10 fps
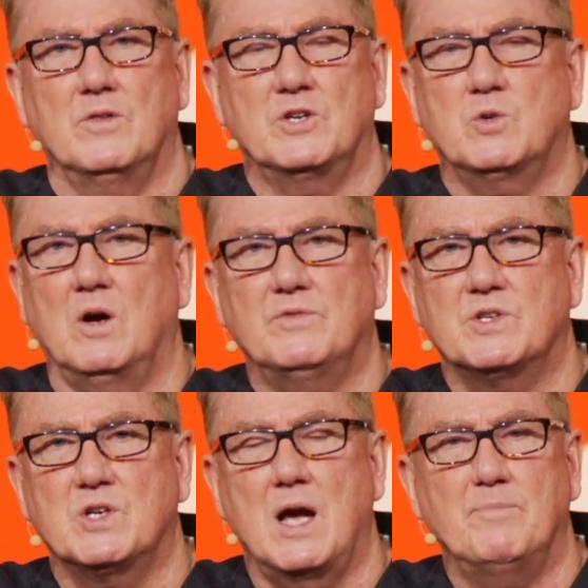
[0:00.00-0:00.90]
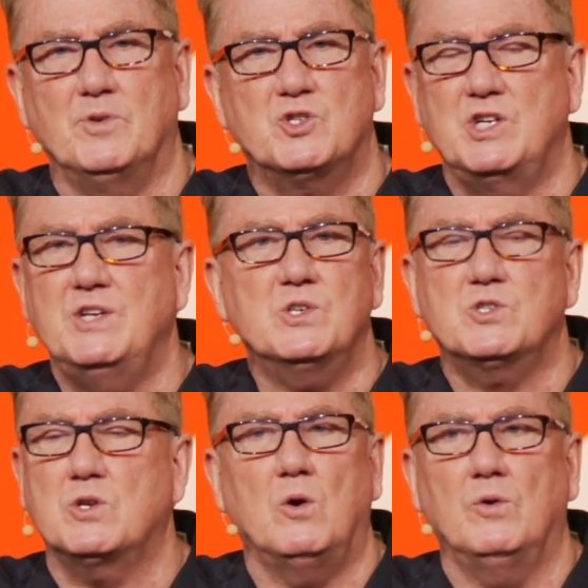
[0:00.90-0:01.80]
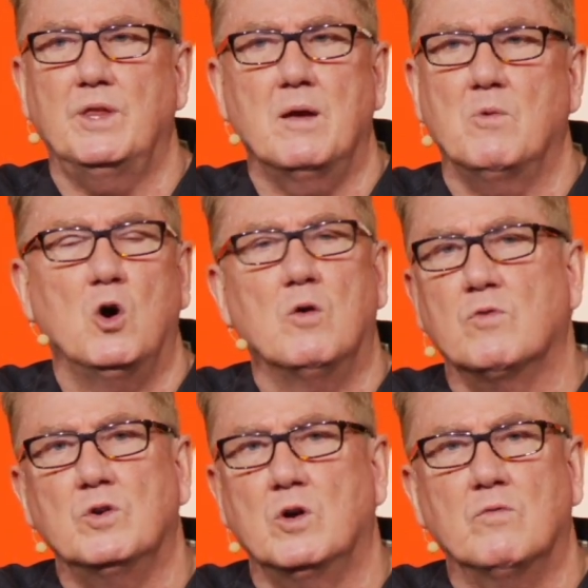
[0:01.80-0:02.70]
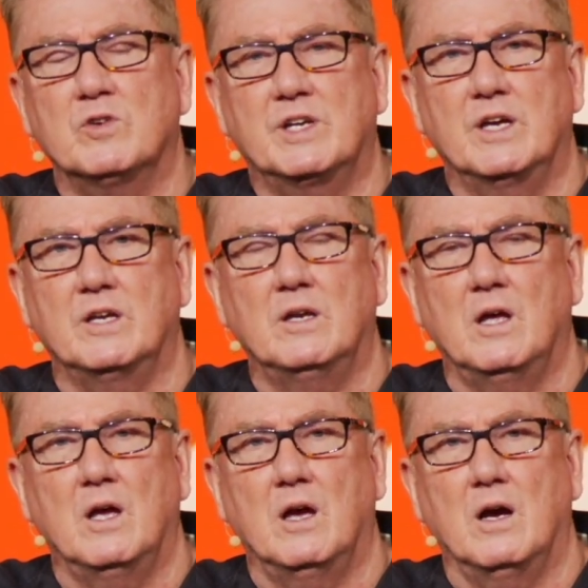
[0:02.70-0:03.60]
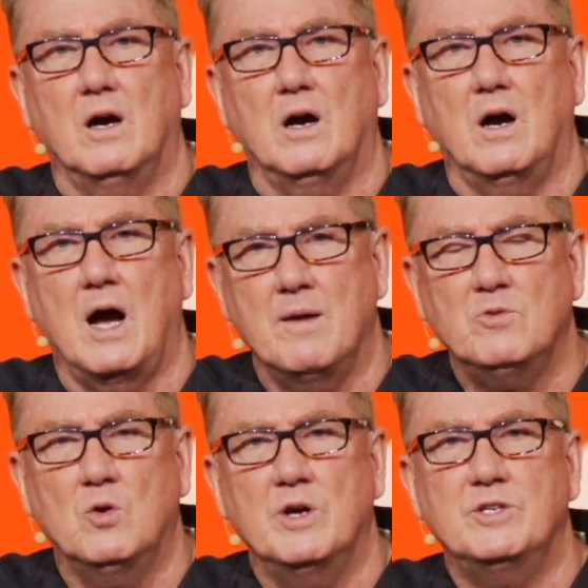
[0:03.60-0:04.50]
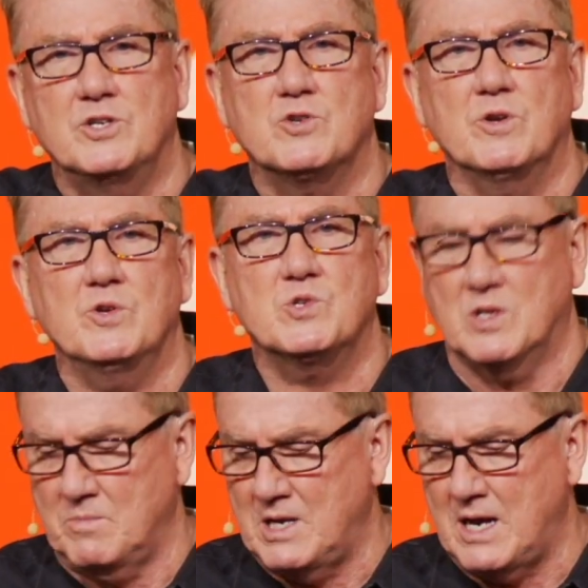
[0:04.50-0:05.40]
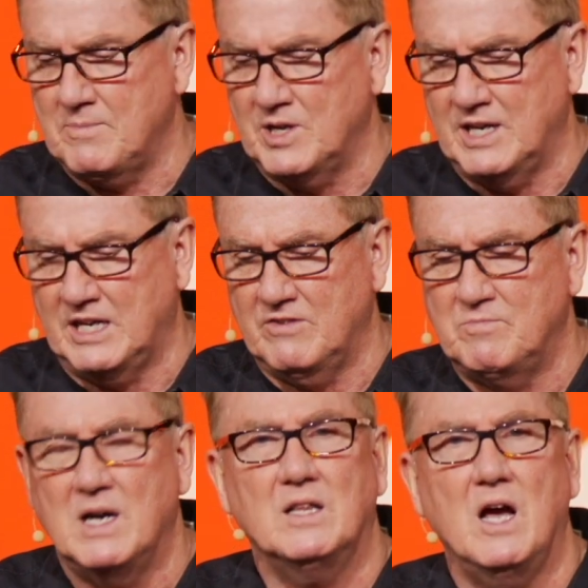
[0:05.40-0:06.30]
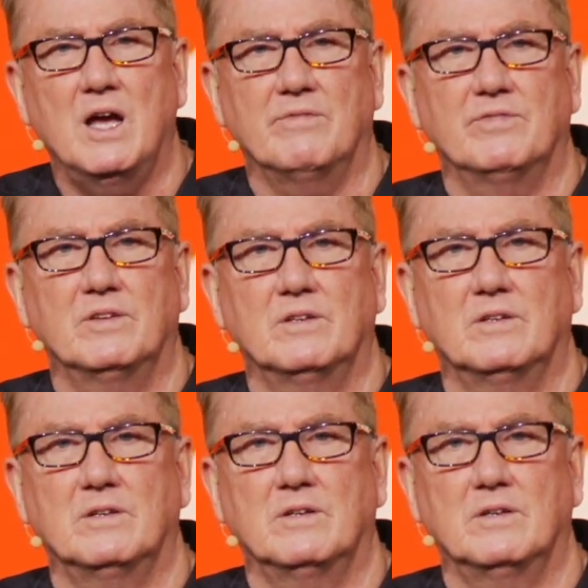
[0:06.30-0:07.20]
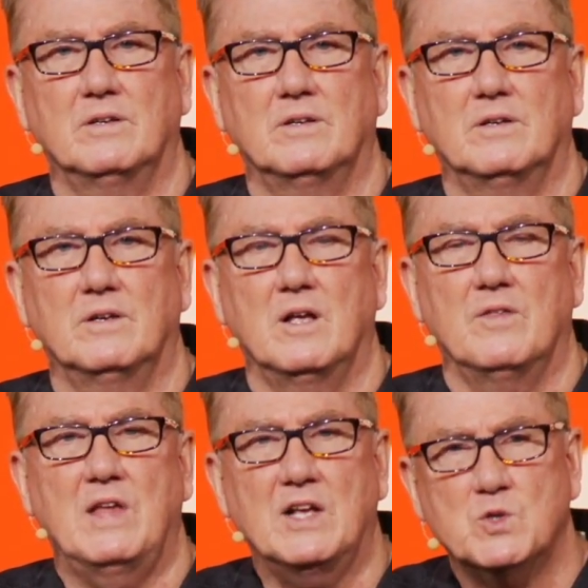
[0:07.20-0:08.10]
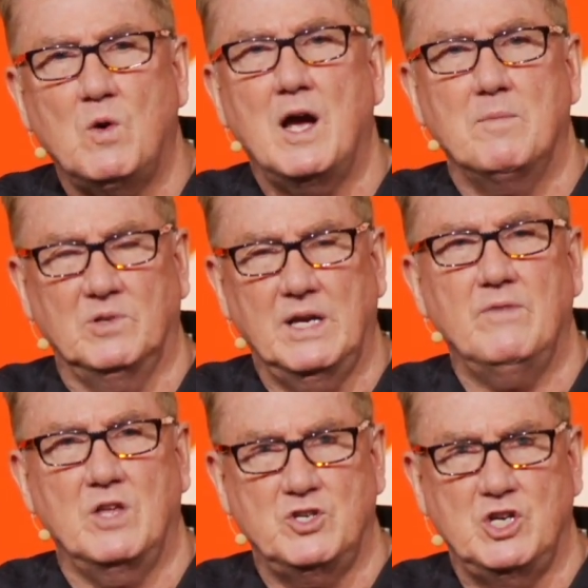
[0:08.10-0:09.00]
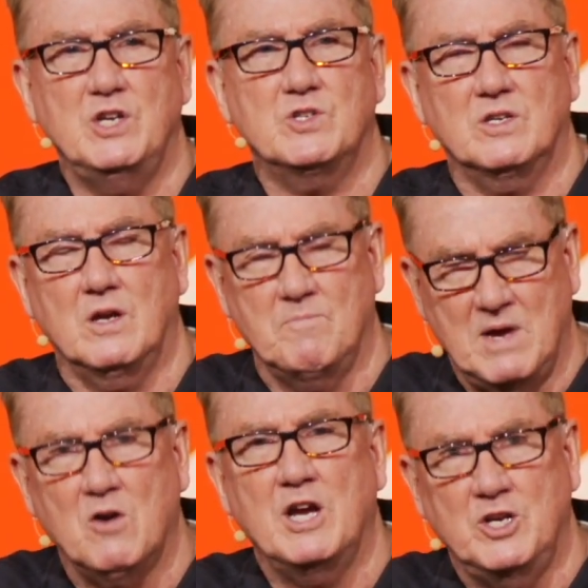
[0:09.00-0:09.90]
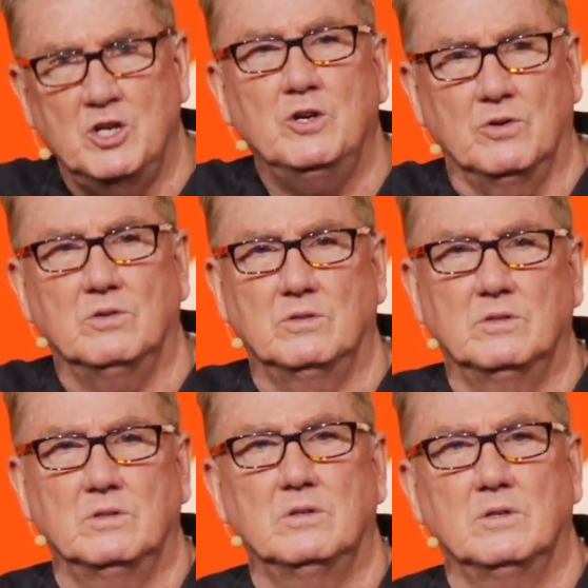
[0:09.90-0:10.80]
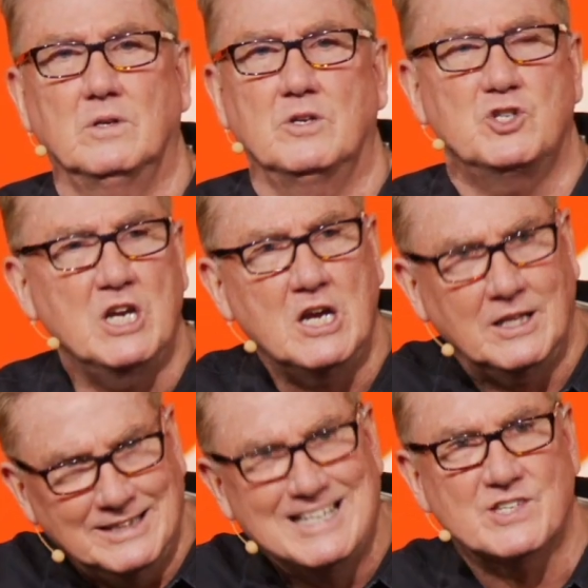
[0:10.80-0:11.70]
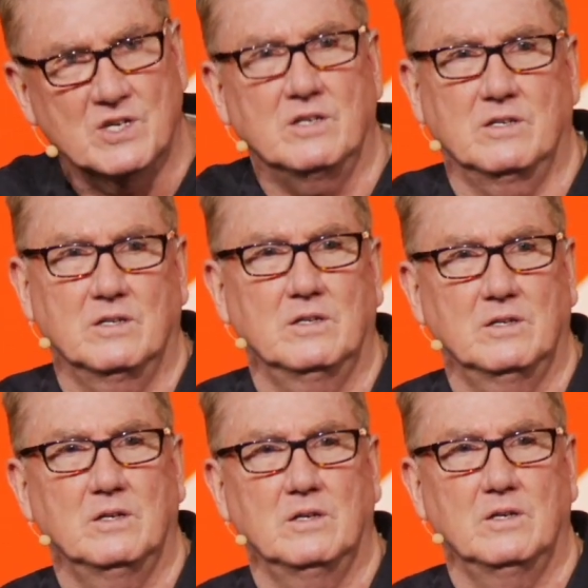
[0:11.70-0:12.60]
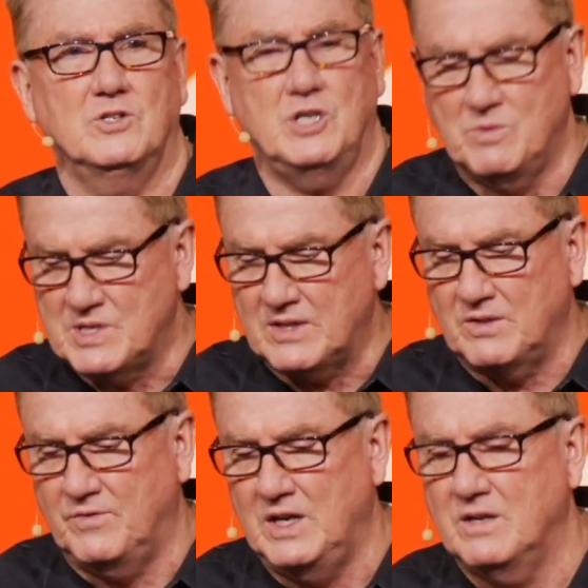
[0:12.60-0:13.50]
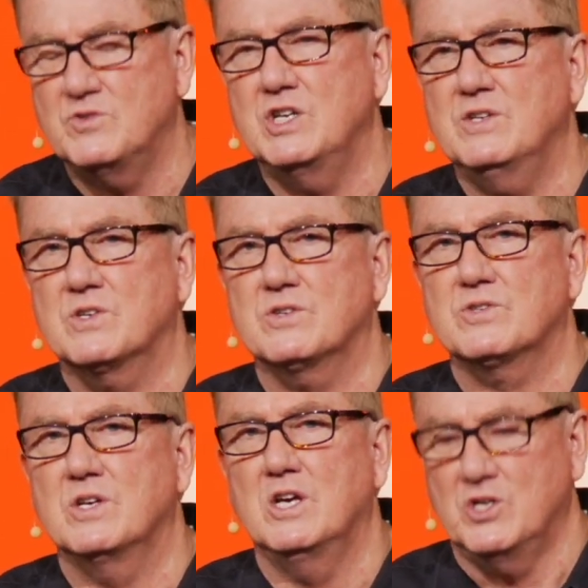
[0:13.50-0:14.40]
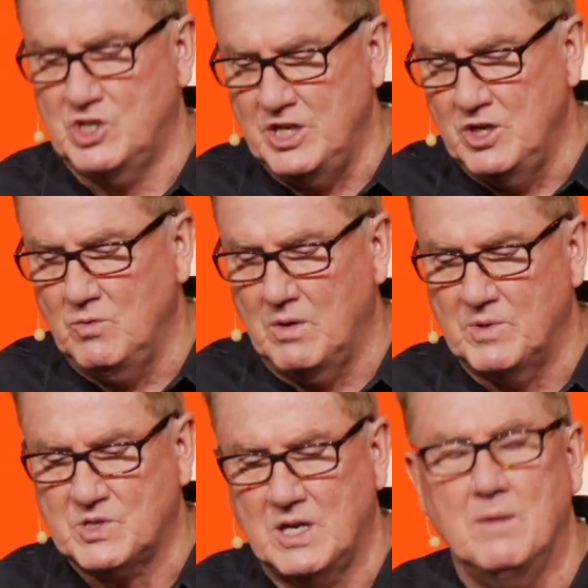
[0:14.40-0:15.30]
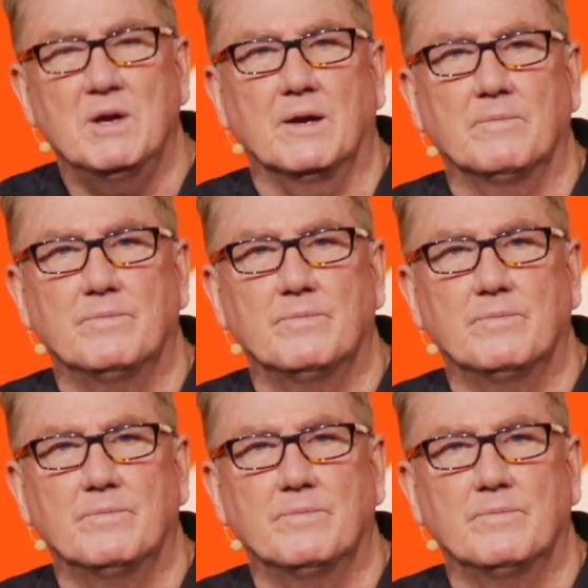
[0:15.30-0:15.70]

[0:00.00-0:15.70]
The 12 disciples, Jesus told them over and over again, I'm going to Jerusalem and I'm going to give my life. That's why I believe that Mary knew. She listened. She was at the feet of Jesus. She knew what was coming.